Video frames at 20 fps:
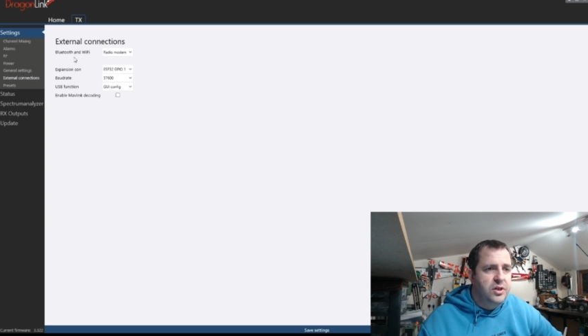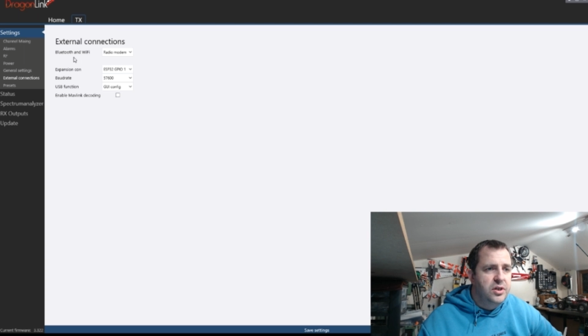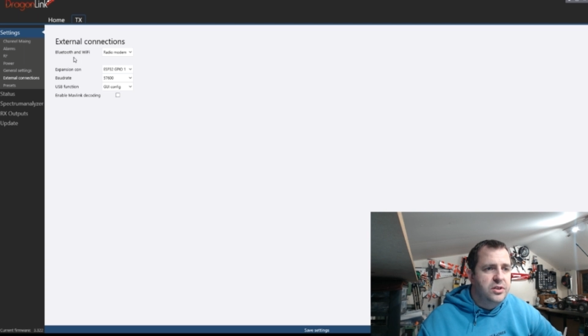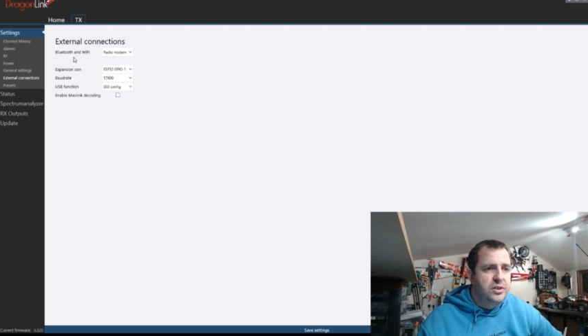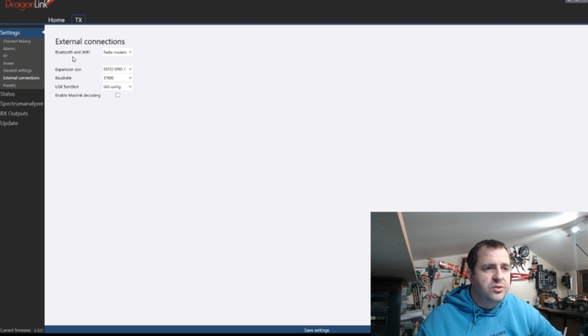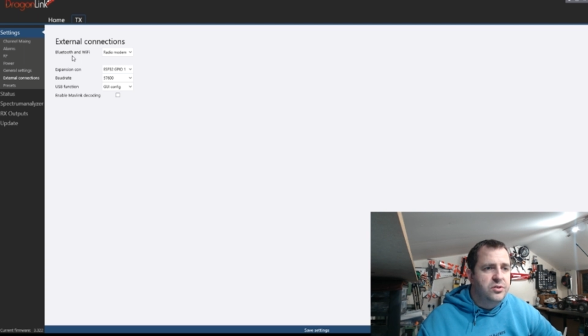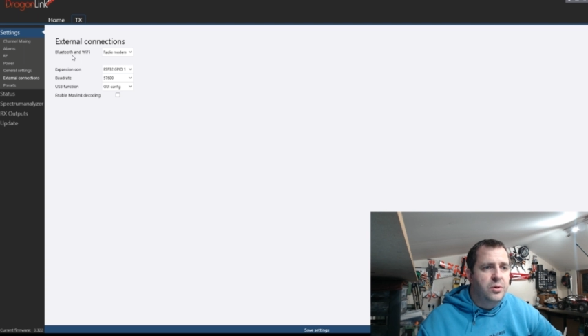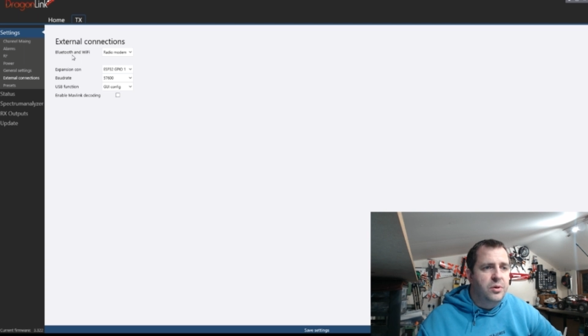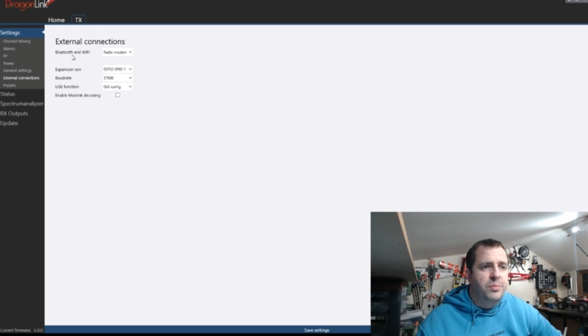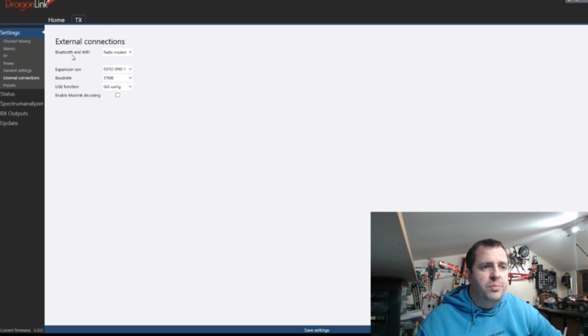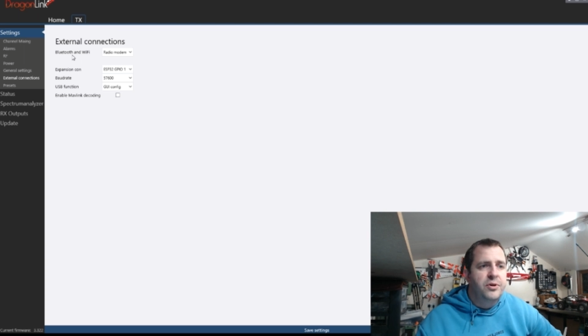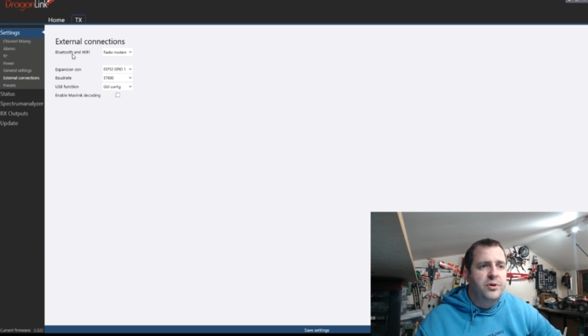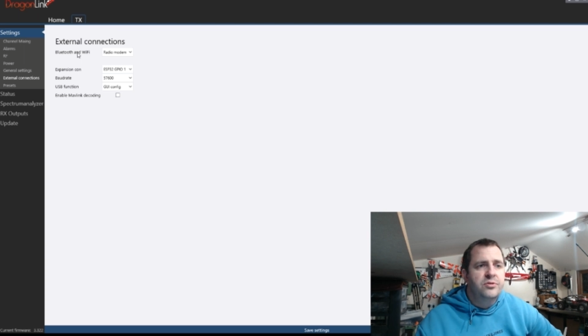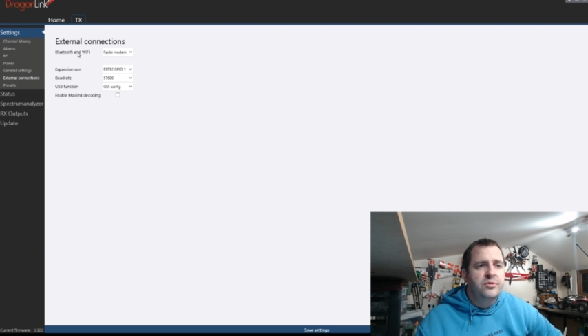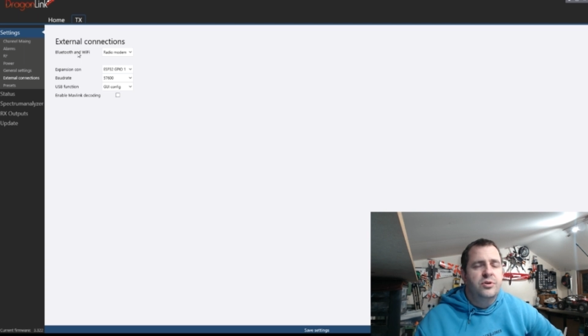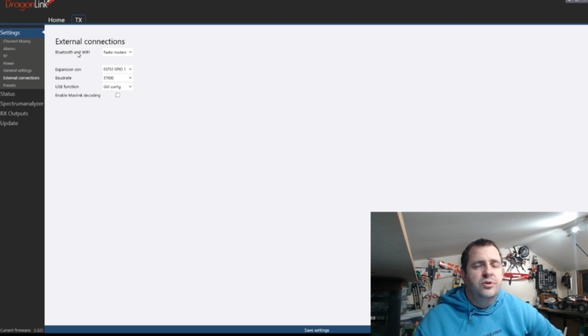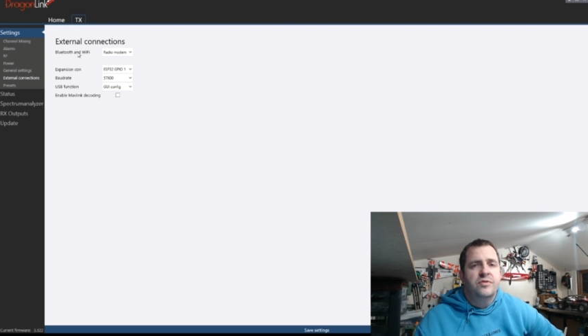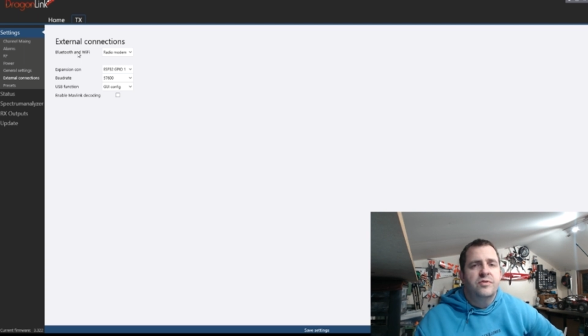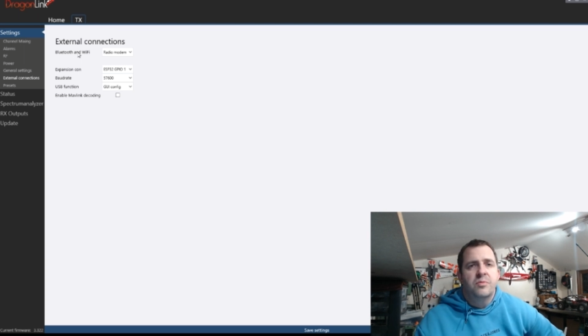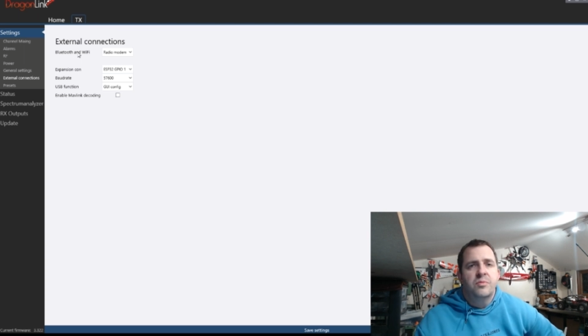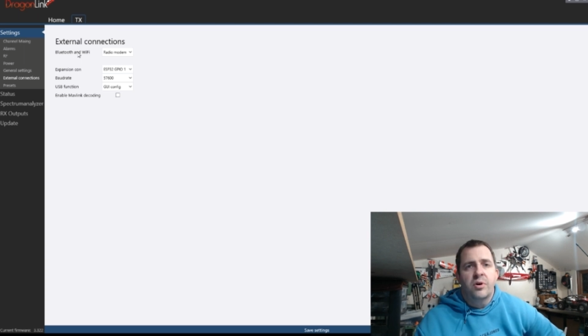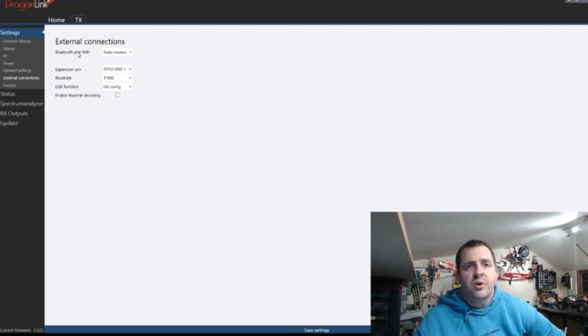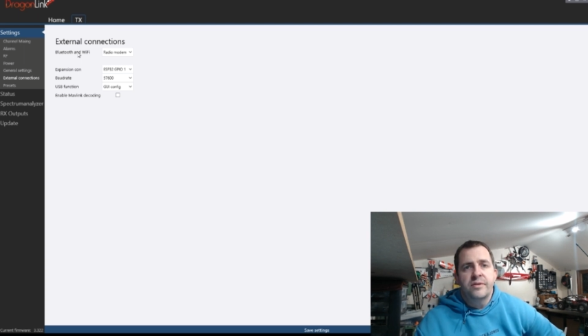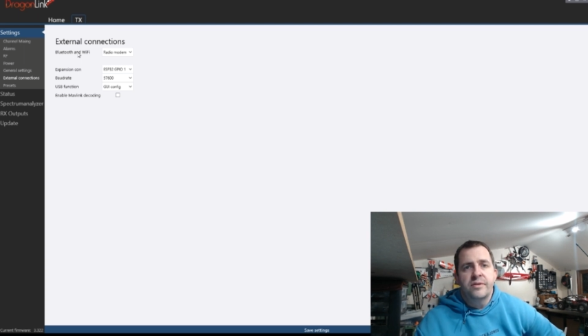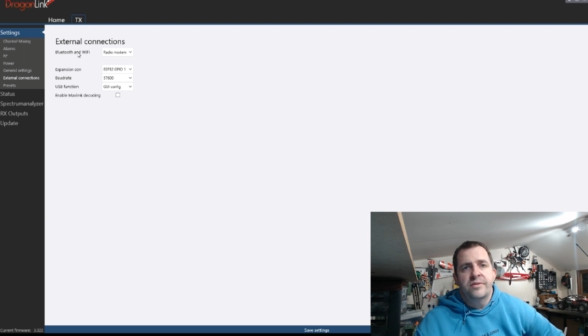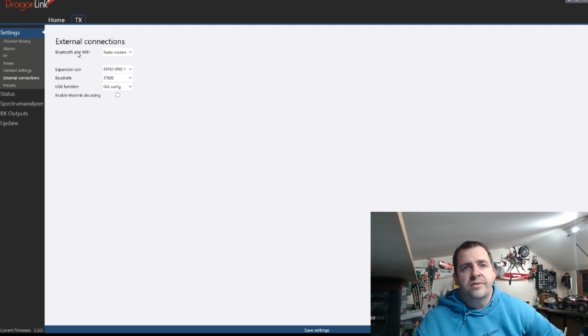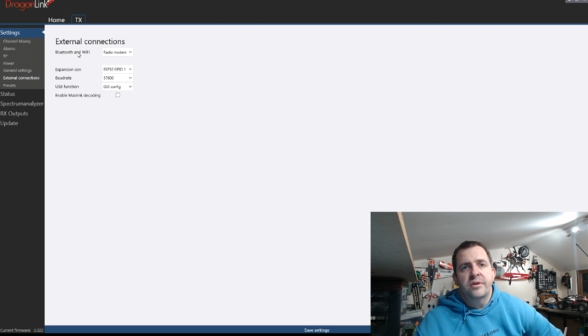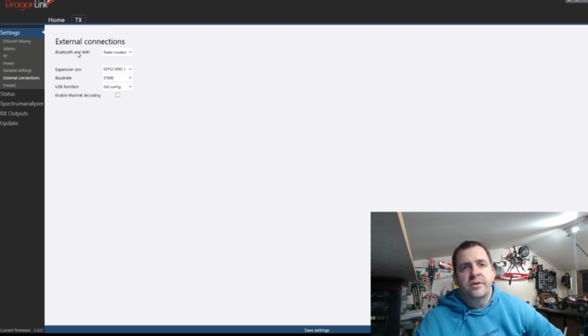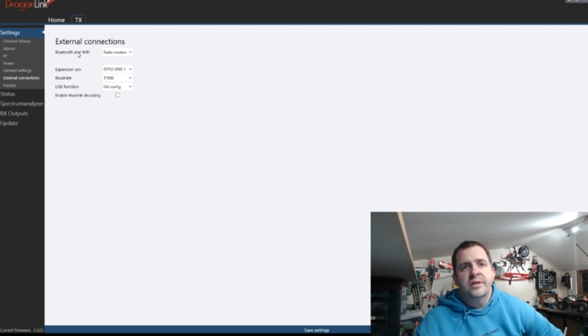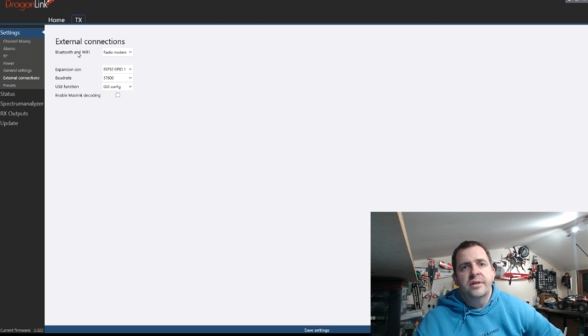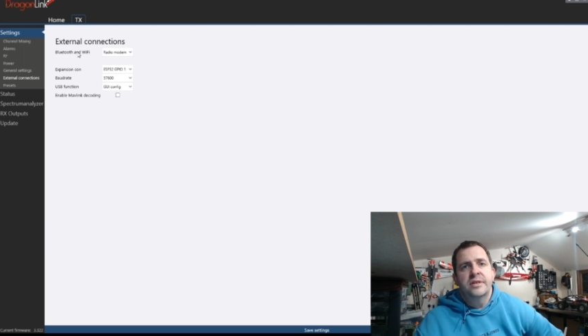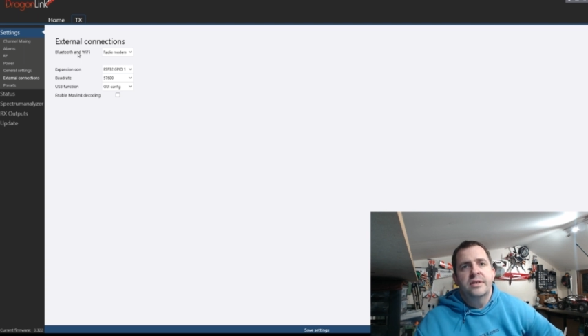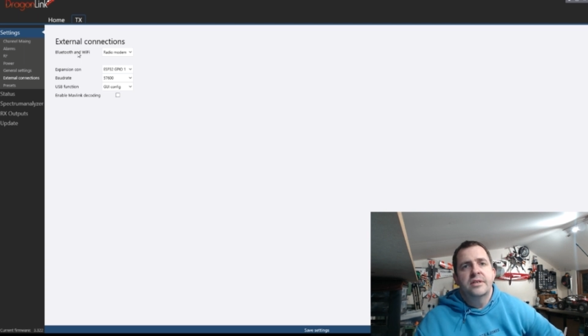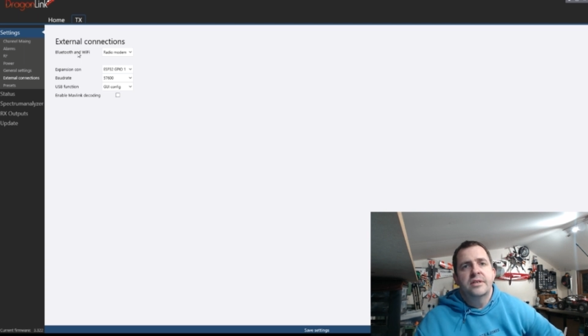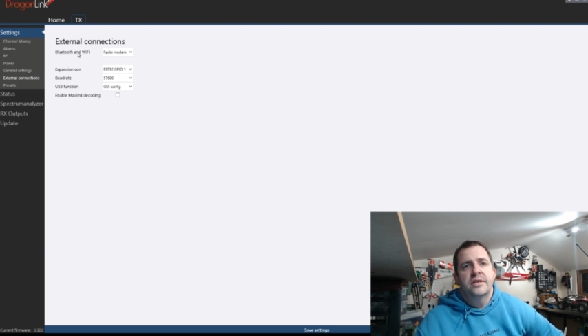So Bluetooth and Wi-Fi.